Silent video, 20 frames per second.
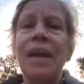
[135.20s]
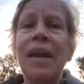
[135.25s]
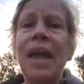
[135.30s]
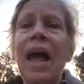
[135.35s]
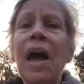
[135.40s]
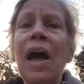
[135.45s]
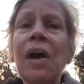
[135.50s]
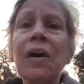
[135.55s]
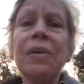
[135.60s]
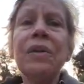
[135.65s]

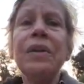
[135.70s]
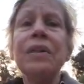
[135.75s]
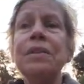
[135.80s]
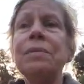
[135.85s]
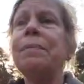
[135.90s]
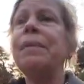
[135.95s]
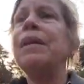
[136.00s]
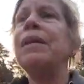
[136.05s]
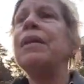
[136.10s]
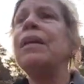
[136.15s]
health has
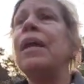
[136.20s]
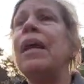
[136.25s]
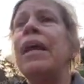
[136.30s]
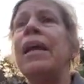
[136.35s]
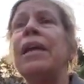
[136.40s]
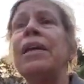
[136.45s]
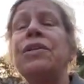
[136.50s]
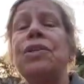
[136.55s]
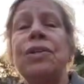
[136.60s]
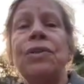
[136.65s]
been
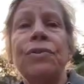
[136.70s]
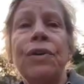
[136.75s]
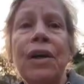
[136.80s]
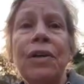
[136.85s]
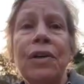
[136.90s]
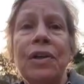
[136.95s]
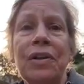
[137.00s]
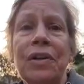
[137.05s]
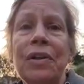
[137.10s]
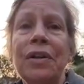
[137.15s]
a
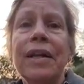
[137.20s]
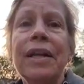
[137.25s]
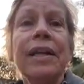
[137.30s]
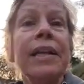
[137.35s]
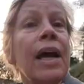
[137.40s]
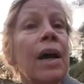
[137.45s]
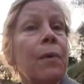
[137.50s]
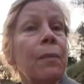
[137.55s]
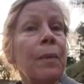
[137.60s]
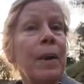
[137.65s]
struggle.
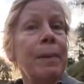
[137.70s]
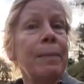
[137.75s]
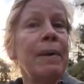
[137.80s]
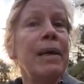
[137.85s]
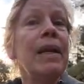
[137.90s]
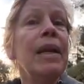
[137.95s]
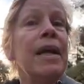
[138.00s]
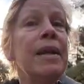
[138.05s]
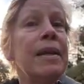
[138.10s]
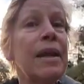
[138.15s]
Now, wait a
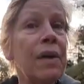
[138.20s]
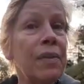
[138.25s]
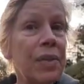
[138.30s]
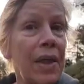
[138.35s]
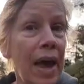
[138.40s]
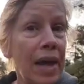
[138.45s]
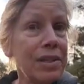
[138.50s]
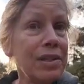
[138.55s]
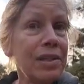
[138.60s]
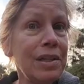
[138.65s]
minute. Now,
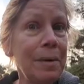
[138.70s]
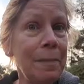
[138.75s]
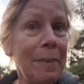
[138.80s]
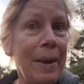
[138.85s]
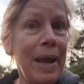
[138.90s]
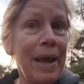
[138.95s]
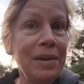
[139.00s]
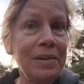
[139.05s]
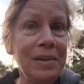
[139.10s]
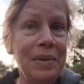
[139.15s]
that's the
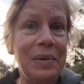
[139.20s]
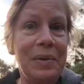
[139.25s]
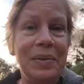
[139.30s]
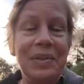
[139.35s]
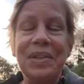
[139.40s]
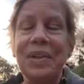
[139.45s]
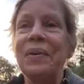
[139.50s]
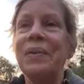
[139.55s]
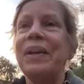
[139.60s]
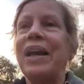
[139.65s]
bad
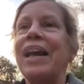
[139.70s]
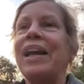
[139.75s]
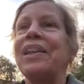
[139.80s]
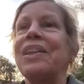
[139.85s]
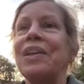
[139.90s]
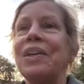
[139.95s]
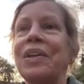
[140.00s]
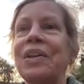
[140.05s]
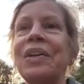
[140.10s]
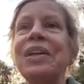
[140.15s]
news. Okay,
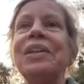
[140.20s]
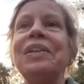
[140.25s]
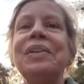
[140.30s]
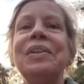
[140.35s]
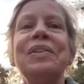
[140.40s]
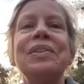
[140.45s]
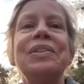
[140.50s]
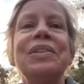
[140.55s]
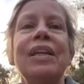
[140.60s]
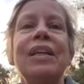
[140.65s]
the good
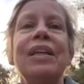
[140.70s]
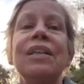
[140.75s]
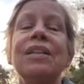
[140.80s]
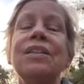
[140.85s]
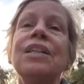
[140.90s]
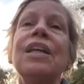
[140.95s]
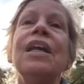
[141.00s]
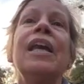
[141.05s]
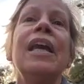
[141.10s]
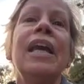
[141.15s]
news
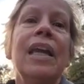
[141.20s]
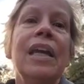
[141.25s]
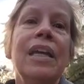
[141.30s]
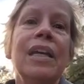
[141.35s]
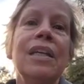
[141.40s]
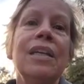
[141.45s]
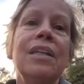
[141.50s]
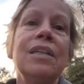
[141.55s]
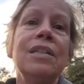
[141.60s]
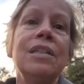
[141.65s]
is
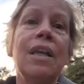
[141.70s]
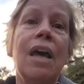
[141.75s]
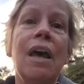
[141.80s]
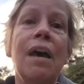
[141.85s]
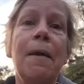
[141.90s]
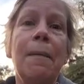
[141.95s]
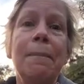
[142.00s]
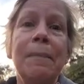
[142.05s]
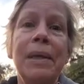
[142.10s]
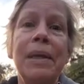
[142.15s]

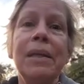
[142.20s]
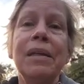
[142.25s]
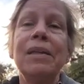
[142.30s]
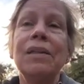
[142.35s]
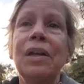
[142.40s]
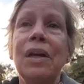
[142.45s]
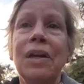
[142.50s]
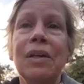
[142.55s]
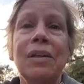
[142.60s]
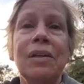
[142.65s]
me
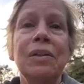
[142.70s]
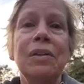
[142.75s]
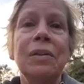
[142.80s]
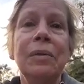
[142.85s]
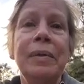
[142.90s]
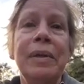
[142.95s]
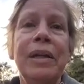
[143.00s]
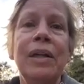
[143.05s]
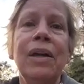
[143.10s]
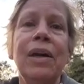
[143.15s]
and
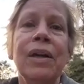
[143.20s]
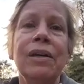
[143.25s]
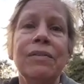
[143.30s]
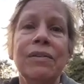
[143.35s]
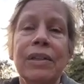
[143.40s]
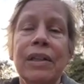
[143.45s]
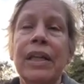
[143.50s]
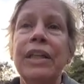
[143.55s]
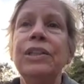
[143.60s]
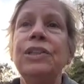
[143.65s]
Louie, our
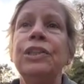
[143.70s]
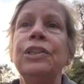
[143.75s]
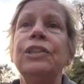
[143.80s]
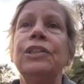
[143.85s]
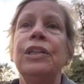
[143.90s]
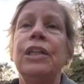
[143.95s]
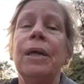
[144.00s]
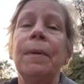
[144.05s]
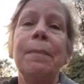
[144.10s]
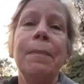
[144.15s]

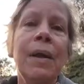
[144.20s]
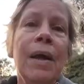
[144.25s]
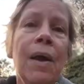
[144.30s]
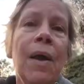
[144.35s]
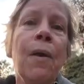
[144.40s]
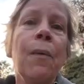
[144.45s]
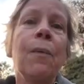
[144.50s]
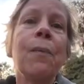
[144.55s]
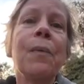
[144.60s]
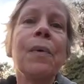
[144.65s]
relationship,
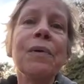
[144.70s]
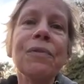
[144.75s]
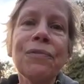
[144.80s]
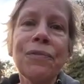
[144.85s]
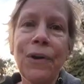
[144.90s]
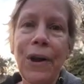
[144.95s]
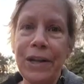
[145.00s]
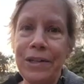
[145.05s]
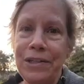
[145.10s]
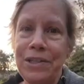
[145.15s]
we're
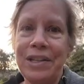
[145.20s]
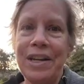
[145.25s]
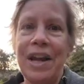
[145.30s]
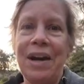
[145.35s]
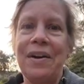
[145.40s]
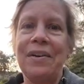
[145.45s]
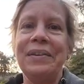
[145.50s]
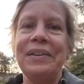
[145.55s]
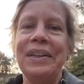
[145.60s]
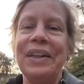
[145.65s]
friends
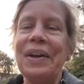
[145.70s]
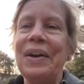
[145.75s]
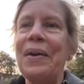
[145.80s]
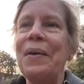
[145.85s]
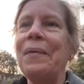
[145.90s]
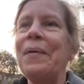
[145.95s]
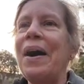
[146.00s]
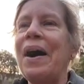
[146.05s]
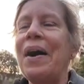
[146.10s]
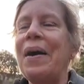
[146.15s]
now, you
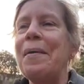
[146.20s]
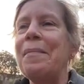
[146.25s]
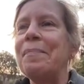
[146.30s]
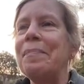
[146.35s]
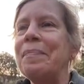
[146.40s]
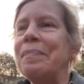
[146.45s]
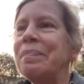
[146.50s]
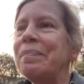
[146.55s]
know.